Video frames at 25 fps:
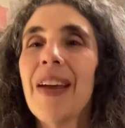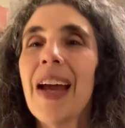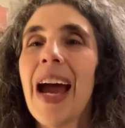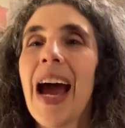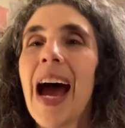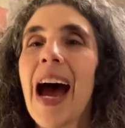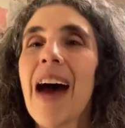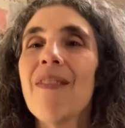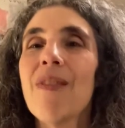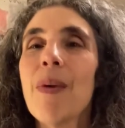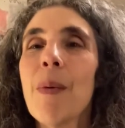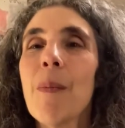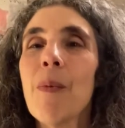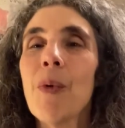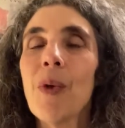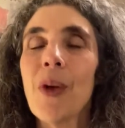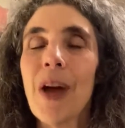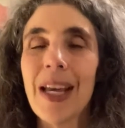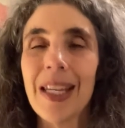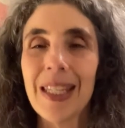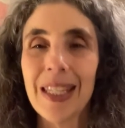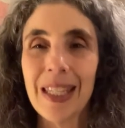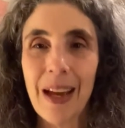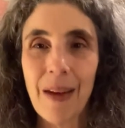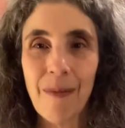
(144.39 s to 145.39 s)
Have a
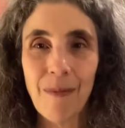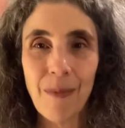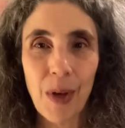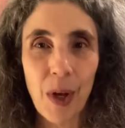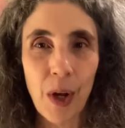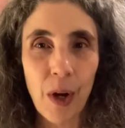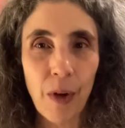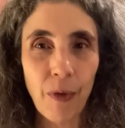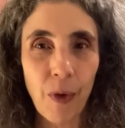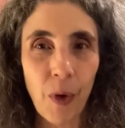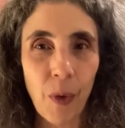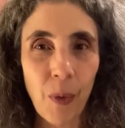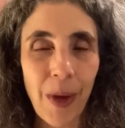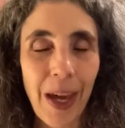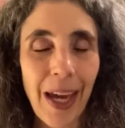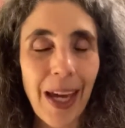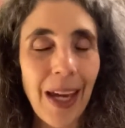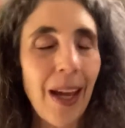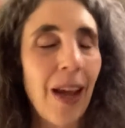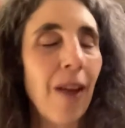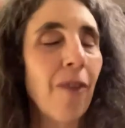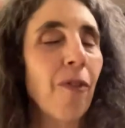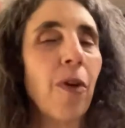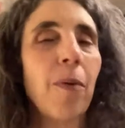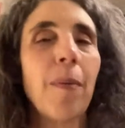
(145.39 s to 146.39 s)
blessed and beautiful
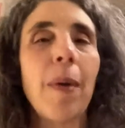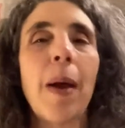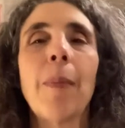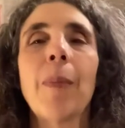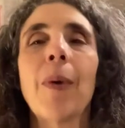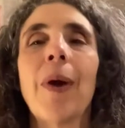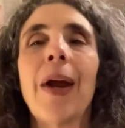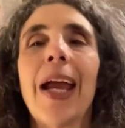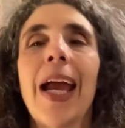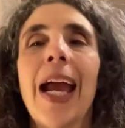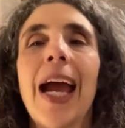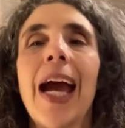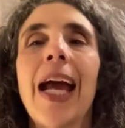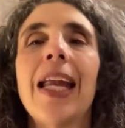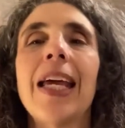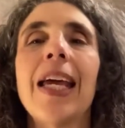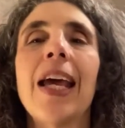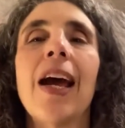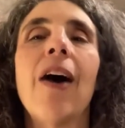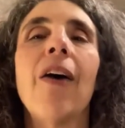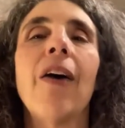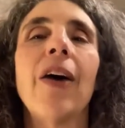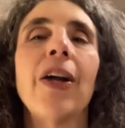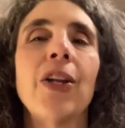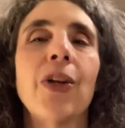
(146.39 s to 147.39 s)
week. Remember,
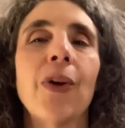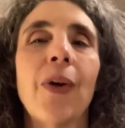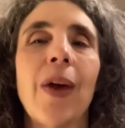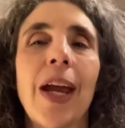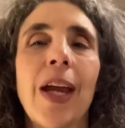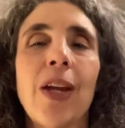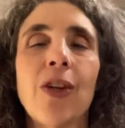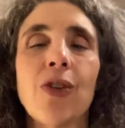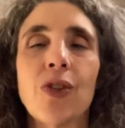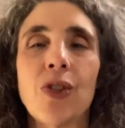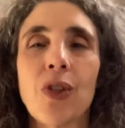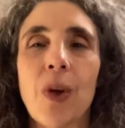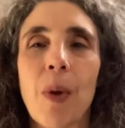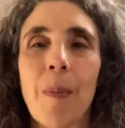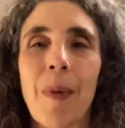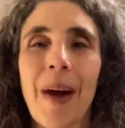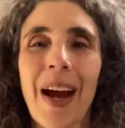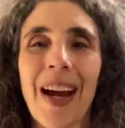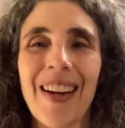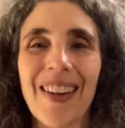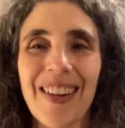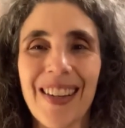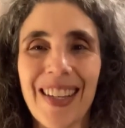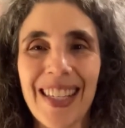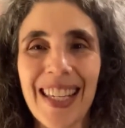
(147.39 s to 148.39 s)
Haniel and your angels are by
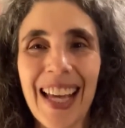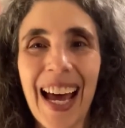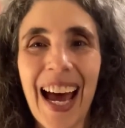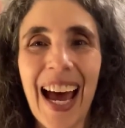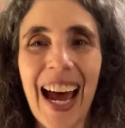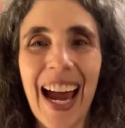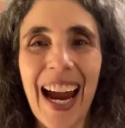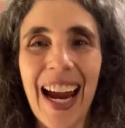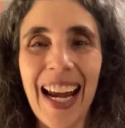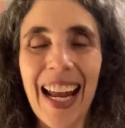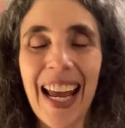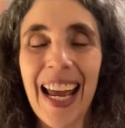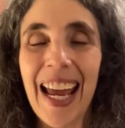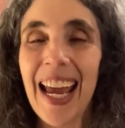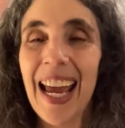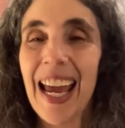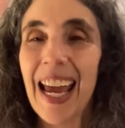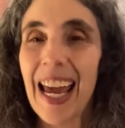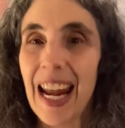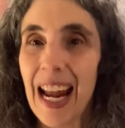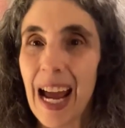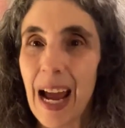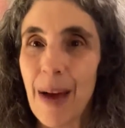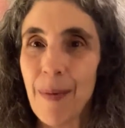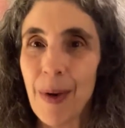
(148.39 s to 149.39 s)
your side,
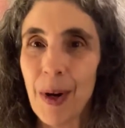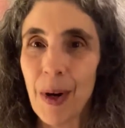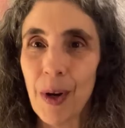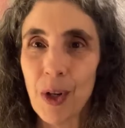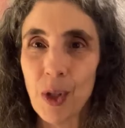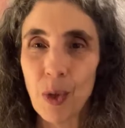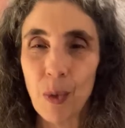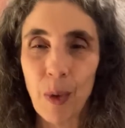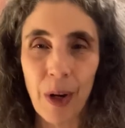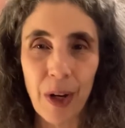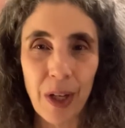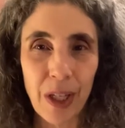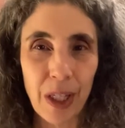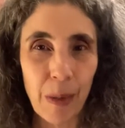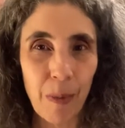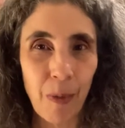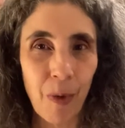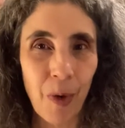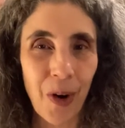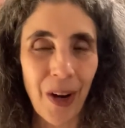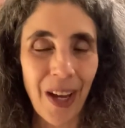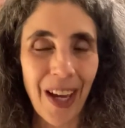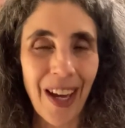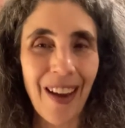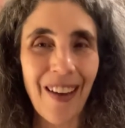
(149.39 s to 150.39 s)
and I'm here as well to
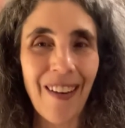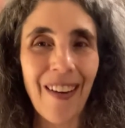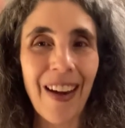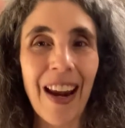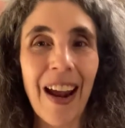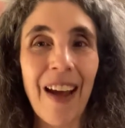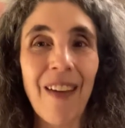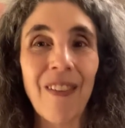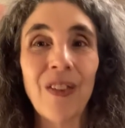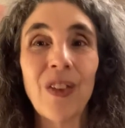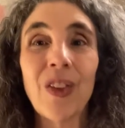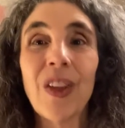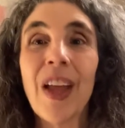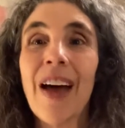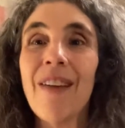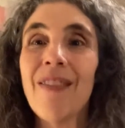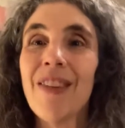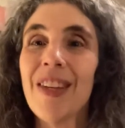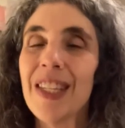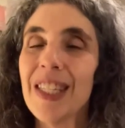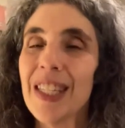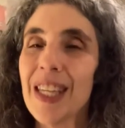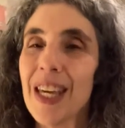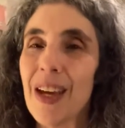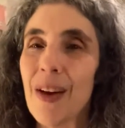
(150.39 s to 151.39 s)
support you. And I'd love
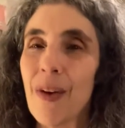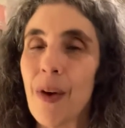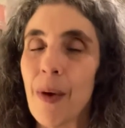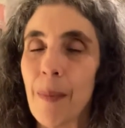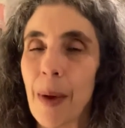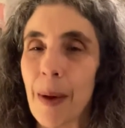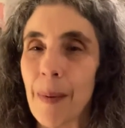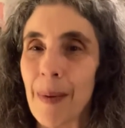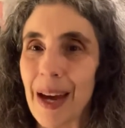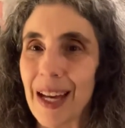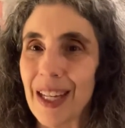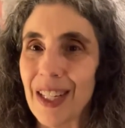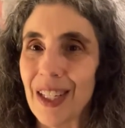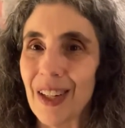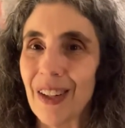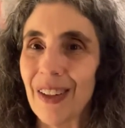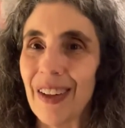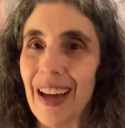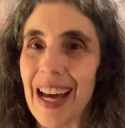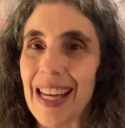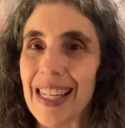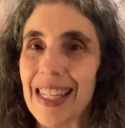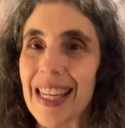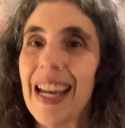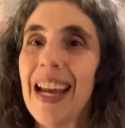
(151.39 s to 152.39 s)
to see you on my
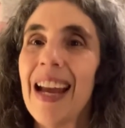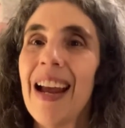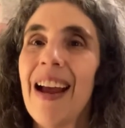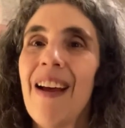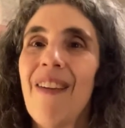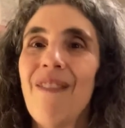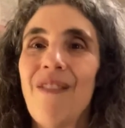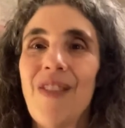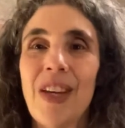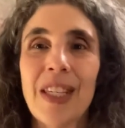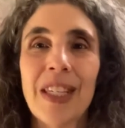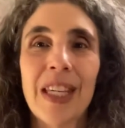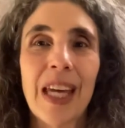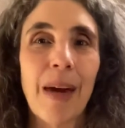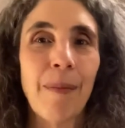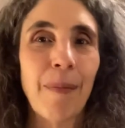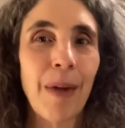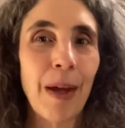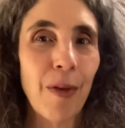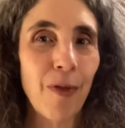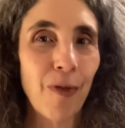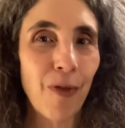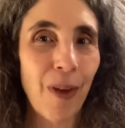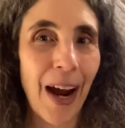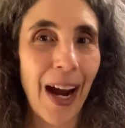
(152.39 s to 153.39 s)
masterclass this
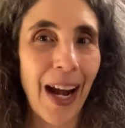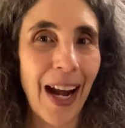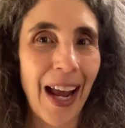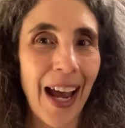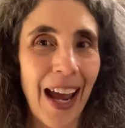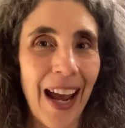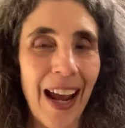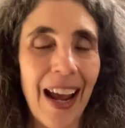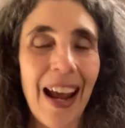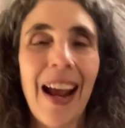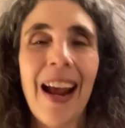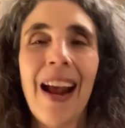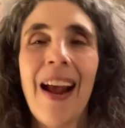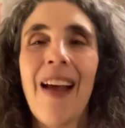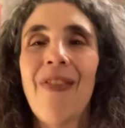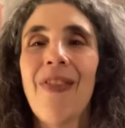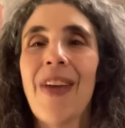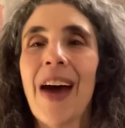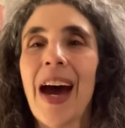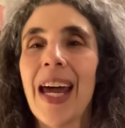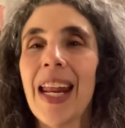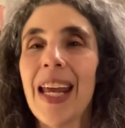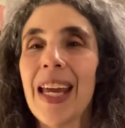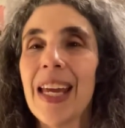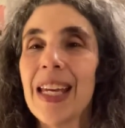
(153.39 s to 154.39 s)
coming Friday.
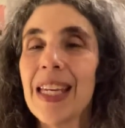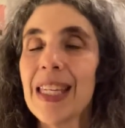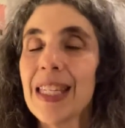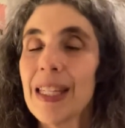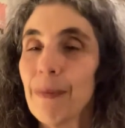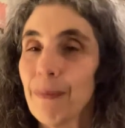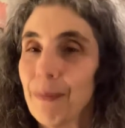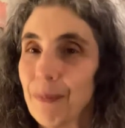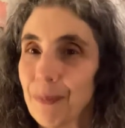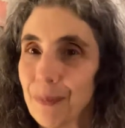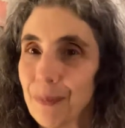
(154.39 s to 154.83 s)
That is